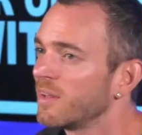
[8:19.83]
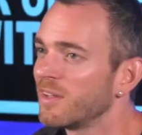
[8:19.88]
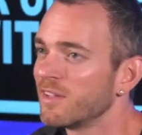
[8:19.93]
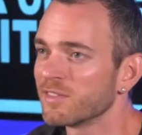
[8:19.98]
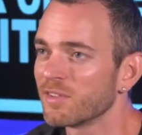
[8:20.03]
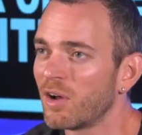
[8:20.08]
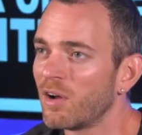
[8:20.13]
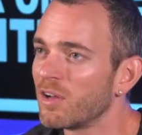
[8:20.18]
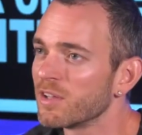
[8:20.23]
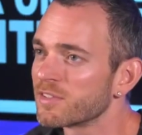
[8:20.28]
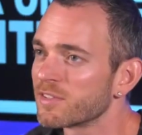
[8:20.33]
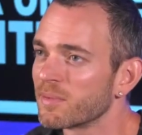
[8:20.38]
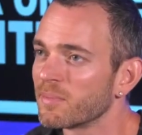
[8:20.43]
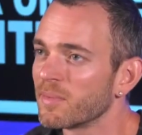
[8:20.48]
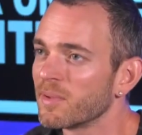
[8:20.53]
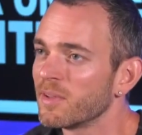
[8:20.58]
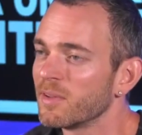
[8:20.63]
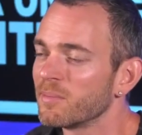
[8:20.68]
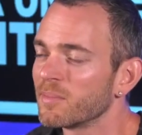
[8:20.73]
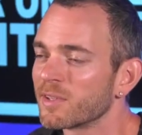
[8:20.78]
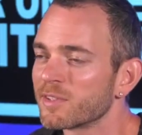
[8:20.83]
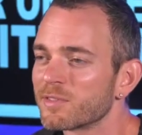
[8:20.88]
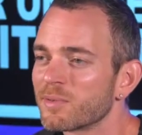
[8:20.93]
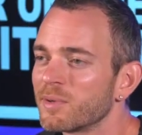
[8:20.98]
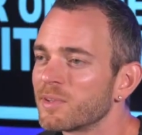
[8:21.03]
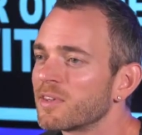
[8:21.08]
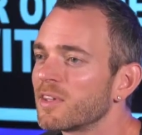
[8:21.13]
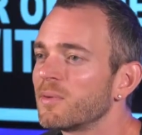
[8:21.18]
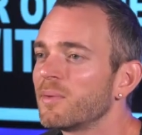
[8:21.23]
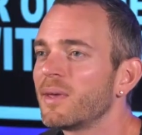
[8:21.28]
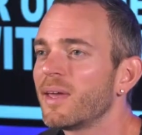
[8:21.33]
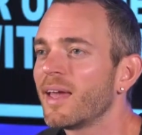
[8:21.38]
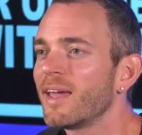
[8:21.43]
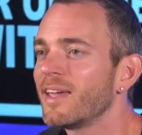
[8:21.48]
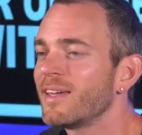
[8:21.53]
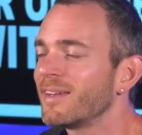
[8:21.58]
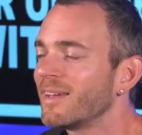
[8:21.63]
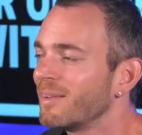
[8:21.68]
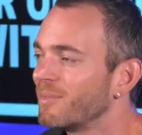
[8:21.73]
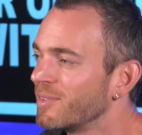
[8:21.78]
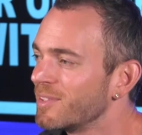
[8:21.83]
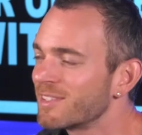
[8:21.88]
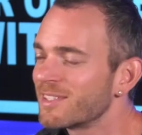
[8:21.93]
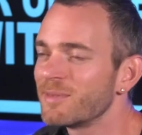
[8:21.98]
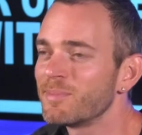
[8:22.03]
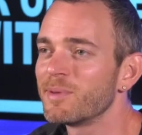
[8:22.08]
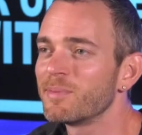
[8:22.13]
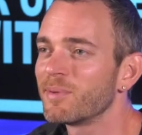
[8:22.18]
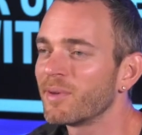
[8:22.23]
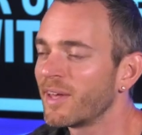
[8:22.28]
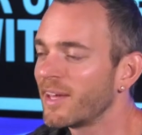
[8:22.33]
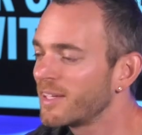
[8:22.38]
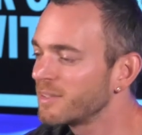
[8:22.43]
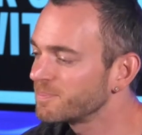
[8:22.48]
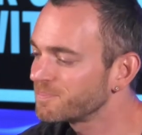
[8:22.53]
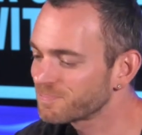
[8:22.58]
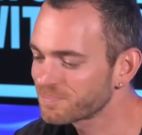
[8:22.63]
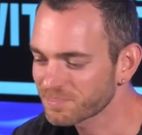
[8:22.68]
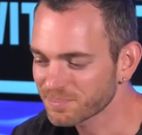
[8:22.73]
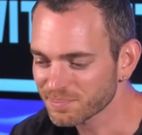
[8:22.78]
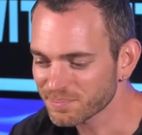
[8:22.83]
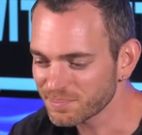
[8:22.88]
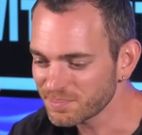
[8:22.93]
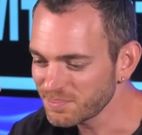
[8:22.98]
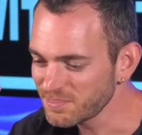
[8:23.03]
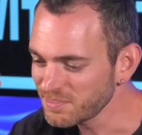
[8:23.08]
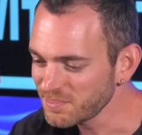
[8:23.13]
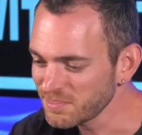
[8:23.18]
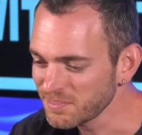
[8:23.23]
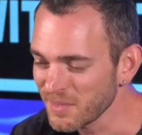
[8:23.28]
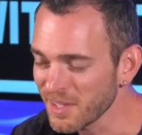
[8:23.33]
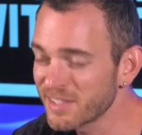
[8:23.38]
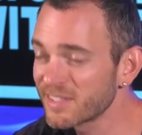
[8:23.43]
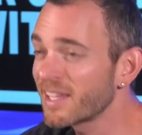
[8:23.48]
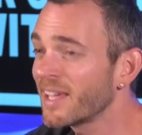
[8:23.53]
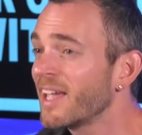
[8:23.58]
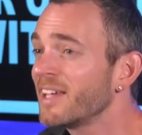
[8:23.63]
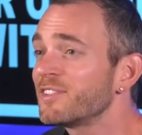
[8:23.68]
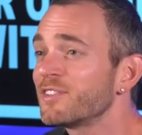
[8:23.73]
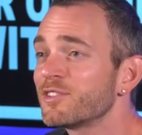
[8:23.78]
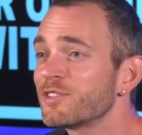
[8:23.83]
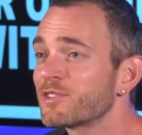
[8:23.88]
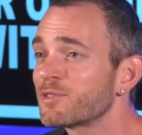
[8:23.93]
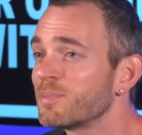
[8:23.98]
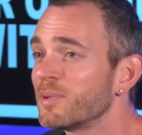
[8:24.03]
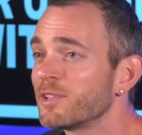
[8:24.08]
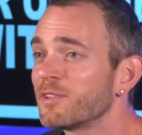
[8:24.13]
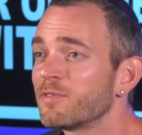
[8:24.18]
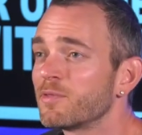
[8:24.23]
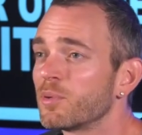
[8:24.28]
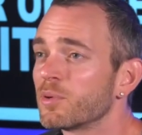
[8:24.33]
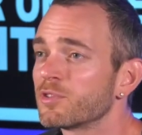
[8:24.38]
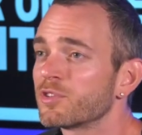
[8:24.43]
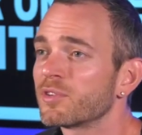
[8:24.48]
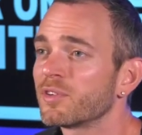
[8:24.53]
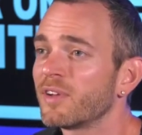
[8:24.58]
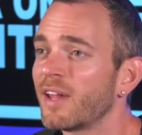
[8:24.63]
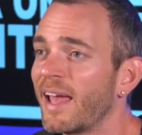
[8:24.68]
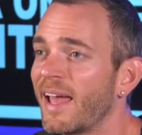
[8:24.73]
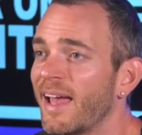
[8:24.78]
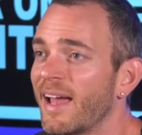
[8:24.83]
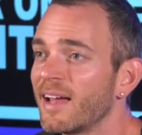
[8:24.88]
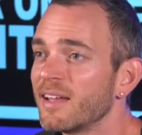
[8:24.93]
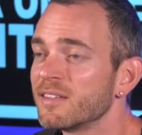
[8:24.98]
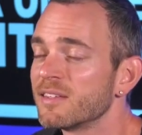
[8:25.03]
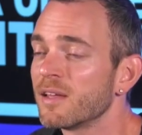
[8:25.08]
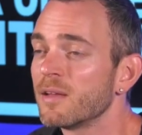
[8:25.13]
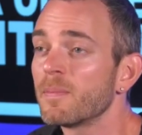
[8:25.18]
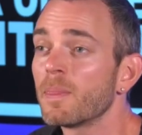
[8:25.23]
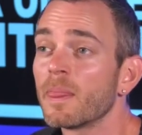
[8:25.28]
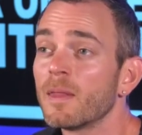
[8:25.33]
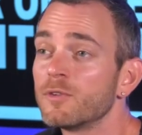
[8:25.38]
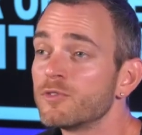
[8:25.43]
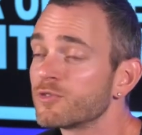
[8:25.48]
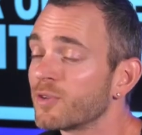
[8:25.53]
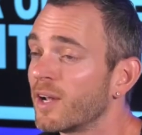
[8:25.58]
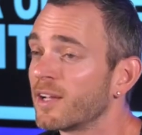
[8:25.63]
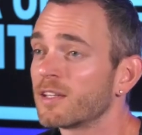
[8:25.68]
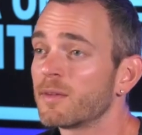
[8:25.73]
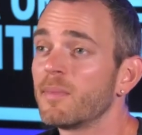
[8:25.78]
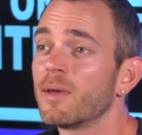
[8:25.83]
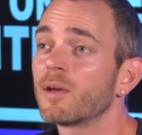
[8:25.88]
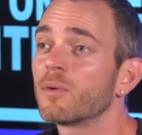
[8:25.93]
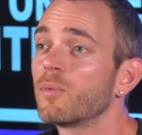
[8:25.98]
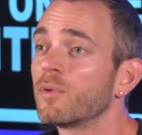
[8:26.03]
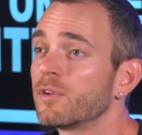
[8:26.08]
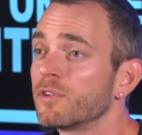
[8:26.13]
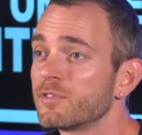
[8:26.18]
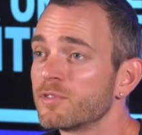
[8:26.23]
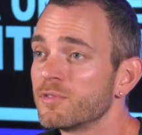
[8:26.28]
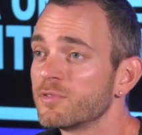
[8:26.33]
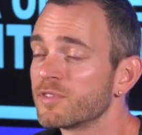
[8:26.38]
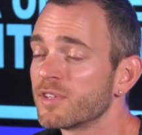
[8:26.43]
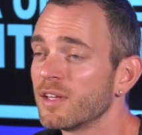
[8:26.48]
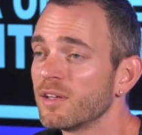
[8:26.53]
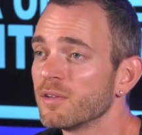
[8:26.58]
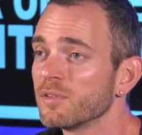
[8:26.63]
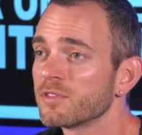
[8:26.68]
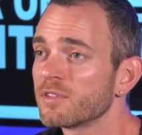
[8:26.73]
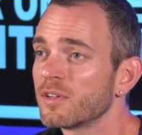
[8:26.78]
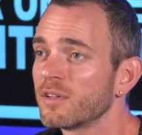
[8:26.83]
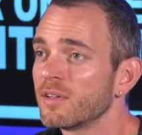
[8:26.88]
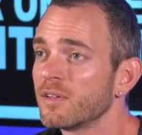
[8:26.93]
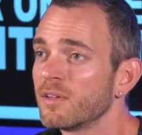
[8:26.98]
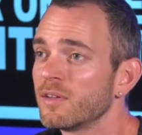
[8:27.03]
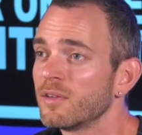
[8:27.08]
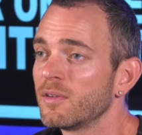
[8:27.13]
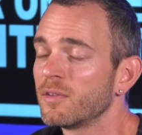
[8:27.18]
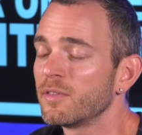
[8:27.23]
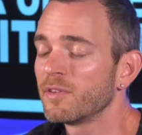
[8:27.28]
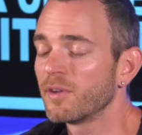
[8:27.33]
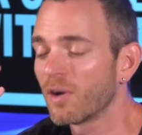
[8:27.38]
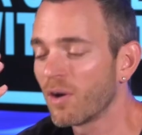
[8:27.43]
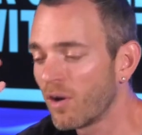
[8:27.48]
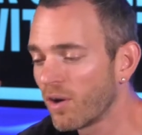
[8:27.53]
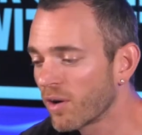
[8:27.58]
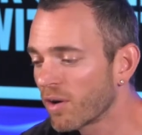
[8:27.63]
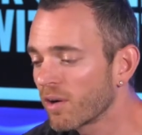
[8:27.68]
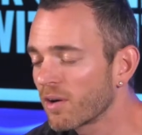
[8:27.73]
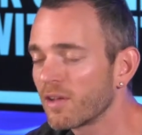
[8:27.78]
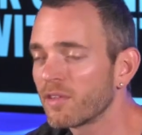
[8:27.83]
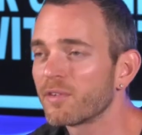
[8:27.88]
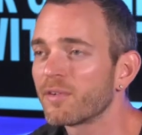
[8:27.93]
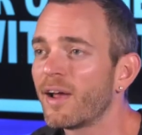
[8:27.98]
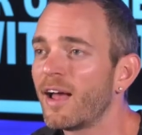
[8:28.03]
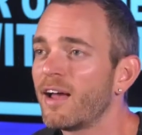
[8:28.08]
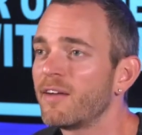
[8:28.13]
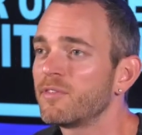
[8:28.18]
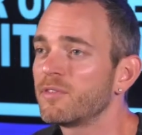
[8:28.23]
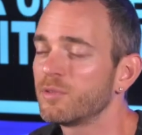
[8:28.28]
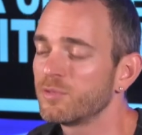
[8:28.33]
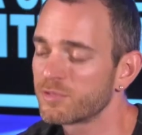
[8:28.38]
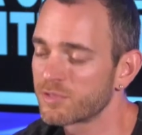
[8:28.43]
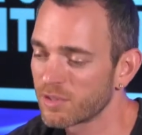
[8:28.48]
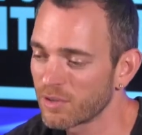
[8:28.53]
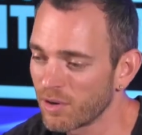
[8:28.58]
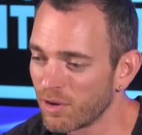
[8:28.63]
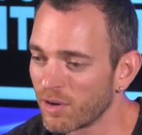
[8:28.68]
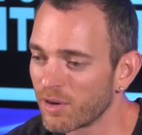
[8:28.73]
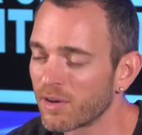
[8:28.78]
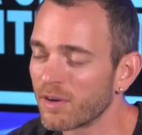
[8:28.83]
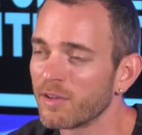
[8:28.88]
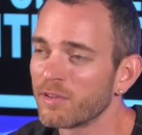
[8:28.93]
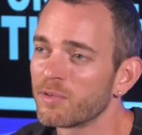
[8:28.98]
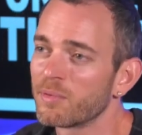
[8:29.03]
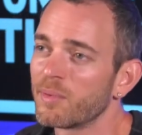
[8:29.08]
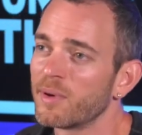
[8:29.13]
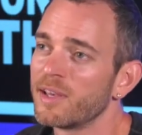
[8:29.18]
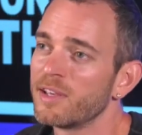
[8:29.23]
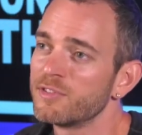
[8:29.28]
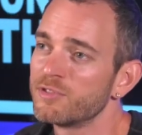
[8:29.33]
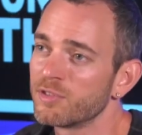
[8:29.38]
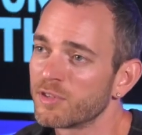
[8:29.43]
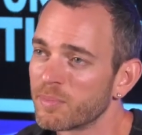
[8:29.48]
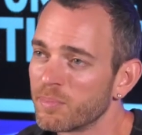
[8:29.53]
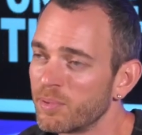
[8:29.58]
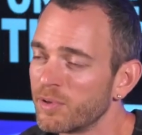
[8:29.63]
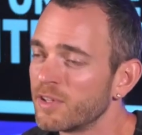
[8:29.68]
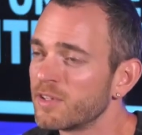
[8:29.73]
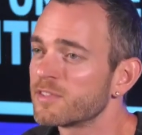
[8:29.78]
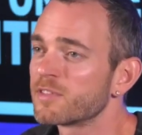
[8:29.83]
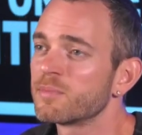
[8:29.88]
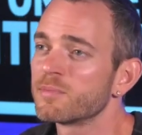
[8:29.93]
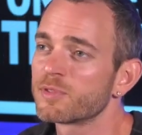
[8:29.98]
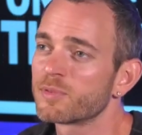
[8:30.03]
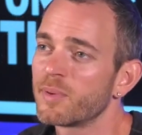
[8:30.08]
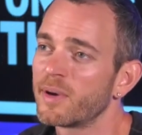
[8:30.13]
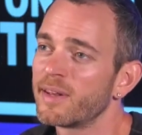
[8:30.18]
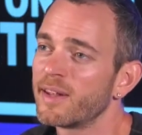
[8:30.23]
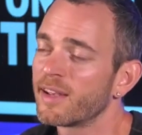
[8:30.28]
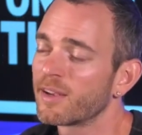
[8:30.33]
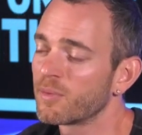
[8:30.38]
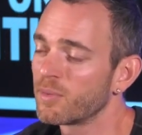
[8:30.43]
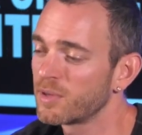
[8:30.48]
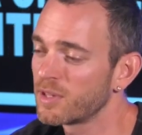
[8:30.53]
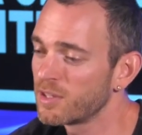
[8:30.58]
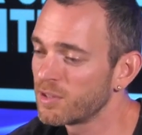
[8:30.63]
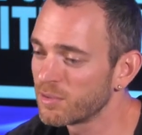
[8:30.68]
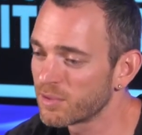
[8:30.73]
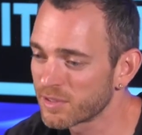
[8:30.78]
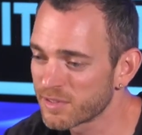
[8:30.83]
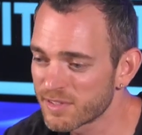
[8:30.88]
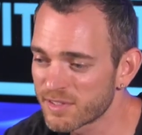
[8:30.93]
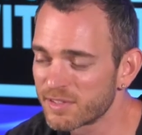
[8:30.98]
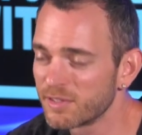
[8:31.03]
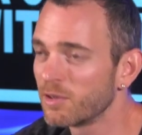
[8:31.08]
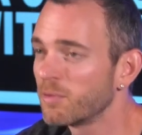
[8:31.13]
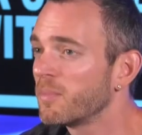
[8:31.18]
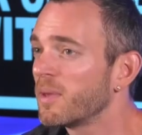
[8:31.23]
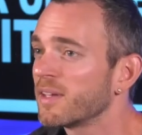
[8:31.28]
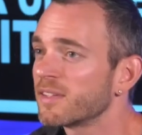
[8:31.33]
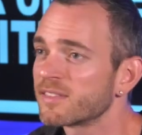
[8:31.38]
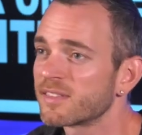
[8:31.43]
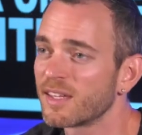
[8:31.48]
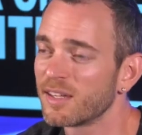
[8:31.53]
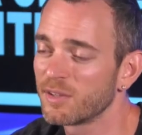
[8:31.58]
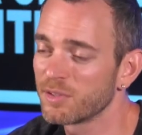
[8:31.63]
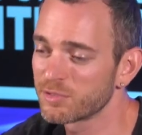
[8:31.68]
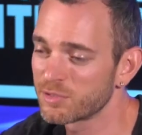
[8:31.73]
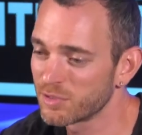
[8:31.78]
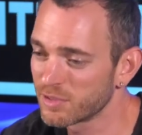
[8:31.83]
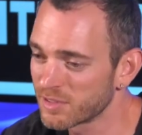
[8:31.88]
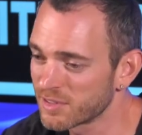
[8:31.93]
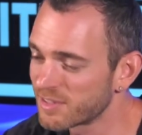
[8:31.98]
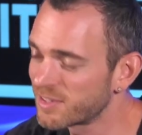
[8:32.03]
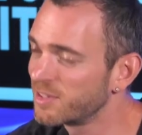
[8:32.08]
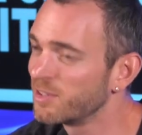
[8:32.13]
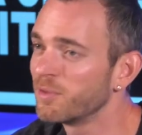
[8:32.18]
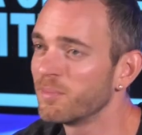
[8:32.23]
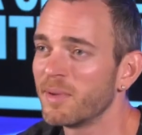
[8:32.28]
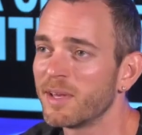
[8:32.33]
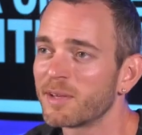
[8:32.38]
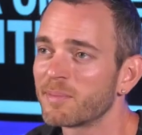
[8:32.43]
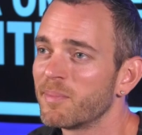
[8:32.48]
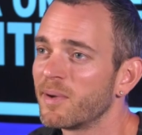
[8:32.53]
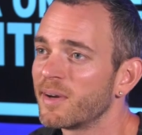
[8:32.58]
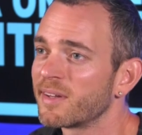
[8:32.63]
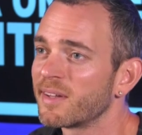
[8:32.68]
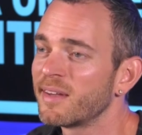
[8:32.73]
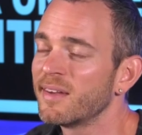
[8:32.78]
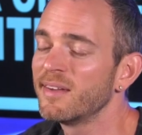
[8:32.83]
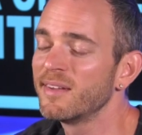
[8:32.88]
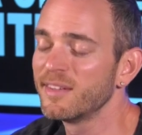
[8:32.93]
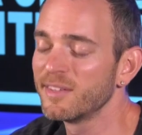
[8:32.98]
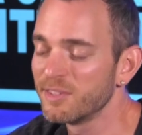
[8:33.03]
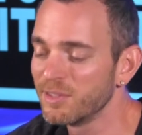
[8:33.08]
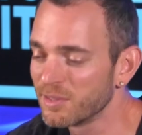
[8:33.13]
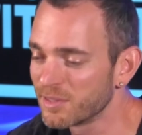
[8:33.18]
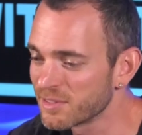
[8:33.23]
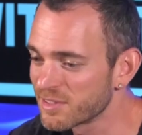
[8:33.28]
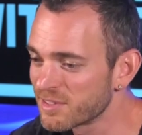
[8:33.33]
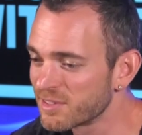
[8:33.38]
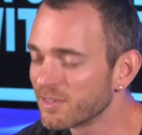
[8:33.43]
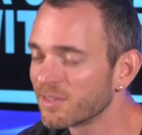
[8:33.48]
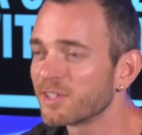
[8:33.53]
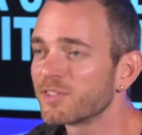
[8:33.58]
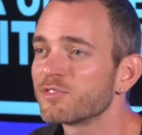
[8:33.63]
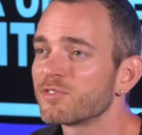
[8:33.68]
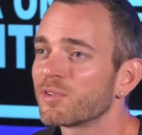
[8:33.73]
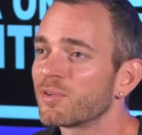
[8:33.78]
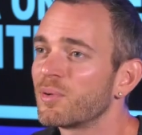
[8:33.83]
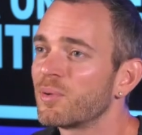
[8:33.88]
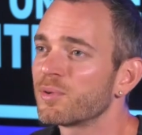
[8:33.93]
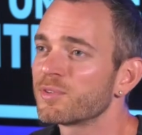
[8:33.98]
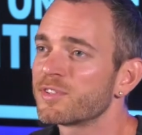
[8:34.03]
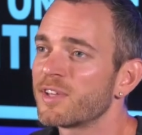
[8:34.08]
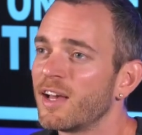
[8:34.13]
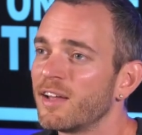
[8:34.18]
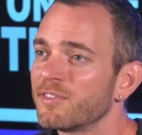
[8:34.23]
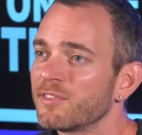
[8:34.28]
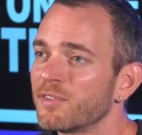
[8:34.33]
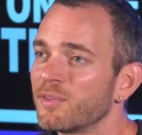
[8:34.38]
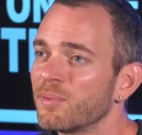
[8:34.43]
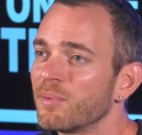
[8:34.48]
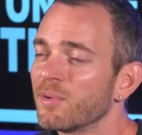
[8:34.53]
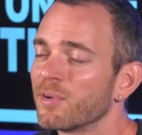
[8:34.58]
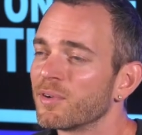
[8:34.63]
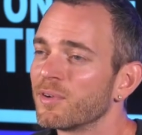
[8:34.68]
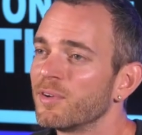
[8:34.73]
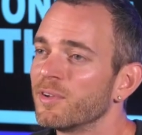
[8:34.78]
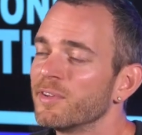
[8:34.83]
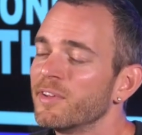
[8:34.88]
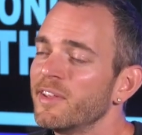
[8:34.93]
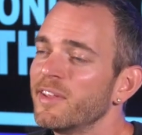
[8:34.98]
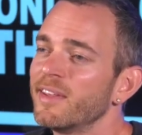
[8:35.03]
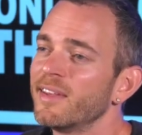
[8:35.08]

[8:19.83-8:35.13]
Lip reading: is awesome. Because the one thing we hate, and we see people hate, is they hate to just spend a fortune on ads trying to make 1 or 2 sales. There are other avenues, there are other ways. You can put in some sweat equity, you can still make sales, you can still make money, you can still get your course out to the world,